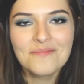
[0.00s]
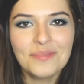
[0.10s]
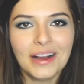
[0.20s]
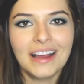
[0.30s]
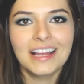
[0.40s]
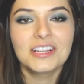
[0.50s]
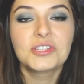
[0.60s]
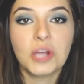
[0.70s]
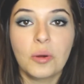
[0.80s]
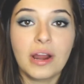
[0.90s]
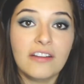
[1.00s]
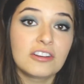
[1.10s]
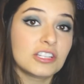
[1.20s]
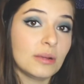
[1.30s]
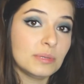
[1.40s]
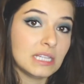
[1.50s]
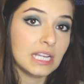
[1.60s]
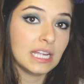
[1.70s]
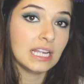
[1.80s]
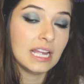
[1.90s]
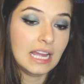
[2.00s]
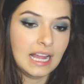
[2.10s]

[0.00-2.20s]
but don't ever stop singing."